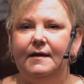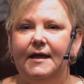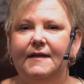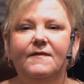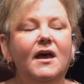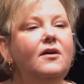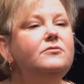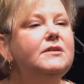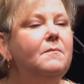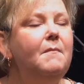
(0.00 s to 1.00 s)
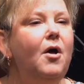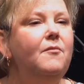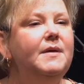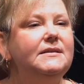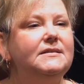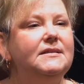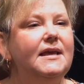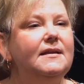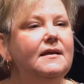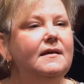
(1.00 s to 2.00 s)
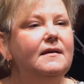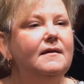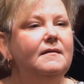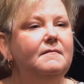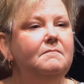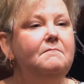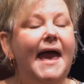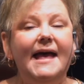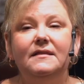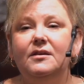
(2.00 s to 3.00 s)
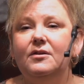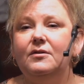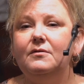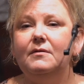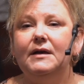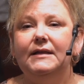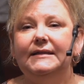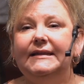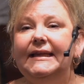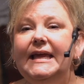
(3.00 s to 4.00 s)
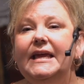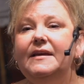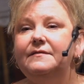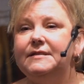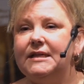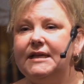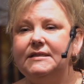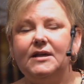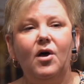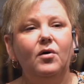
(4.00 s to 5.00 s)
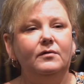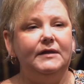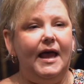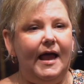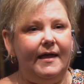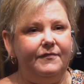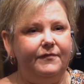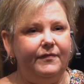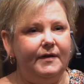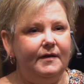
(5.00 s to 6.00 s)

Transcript: In those moments that Matthew leaves his old life,